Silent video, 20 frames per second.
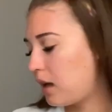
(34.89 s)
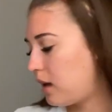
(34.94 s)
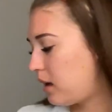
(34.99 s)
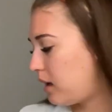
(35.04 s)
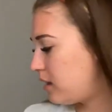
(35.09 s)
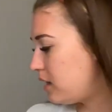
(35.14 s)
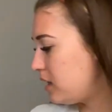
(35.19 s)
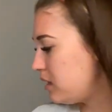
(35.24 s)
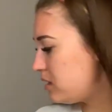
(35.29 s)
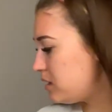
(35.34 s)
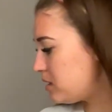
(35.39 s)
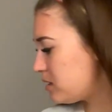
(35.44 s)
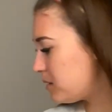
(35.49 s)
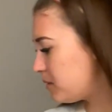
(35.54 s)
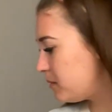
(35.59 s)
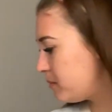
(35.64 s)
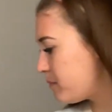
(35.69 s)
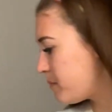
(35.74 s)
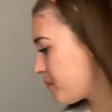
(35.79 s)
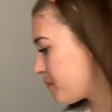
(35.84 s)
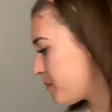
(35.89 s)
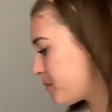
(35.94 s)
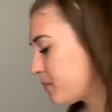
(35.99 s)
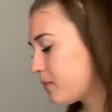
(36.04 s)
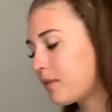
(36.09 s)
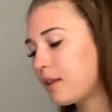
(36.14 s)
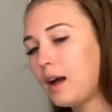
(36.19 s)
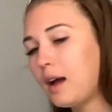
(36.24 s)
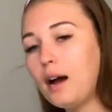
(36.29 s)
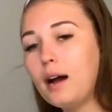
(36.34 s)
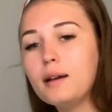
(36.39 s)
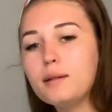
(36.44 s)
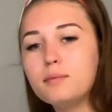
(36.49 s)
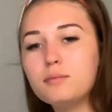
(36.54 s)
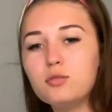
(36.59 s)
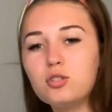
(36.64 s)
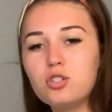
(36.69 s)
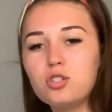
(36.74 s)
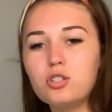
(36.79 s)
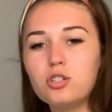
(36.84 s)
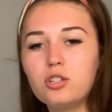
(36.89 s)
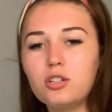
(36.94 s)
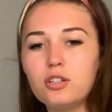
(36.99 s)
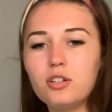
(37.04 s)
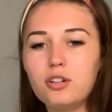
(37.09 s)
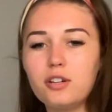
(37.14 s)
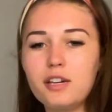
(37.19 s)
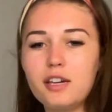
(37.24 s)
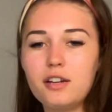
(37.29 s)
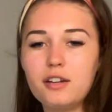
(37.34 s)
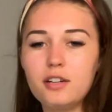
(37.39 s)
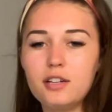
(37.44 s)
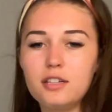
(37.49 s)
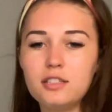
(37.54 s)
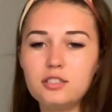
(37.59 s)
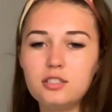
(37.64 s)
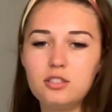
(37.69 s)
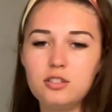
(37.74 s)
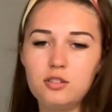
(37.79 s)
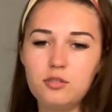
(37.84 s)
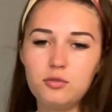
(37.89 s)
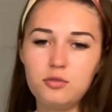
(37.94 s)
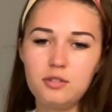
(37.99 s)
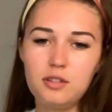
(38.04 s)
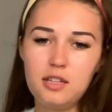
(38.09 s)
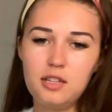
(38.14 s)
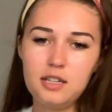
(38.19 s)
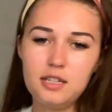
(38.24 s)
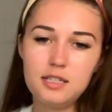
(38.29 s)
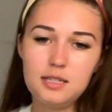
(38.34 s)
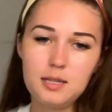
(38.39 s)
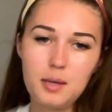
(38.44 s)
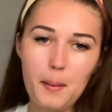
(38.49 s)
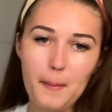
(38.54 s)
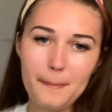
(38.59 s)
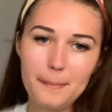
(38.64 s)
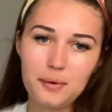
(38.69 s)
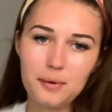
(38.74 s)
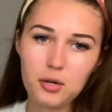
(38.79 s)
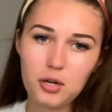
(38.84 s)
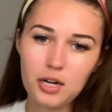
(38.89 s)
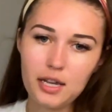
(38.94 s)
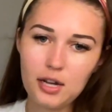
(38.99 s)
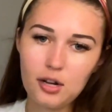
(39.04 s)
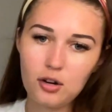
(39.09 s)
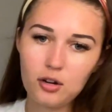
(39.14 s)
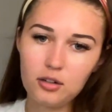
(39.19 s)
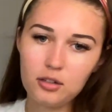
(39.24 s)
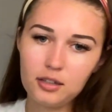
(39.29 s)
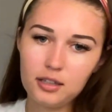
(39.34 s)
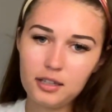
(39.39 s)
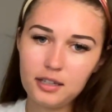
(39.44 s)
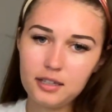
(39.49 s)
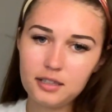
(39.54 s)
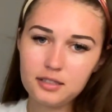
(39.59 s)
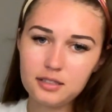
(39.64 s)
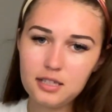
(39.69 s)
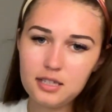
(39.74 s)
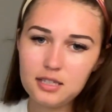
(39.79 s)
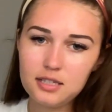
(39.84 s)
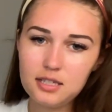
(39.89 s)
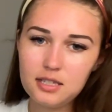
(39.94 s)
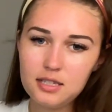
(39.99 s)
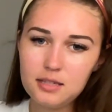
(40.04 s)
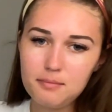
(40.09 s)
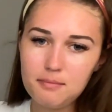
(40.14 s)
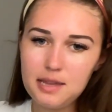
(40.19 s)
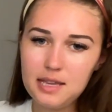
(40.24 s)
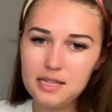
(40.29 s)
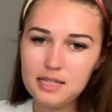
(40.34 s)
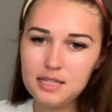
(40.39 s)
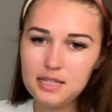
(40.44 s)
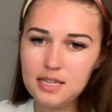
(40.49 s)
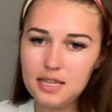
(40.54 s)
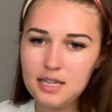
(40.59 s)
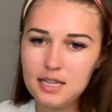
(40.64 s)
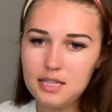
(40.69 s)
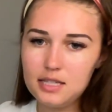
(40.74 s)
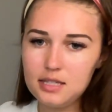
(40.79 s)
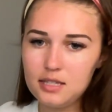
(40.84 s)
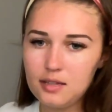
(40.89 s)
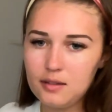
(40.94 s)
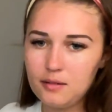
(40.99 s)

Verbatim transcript: In this, I'm sure you're curious to know who this pretty girl is. This is Minzies.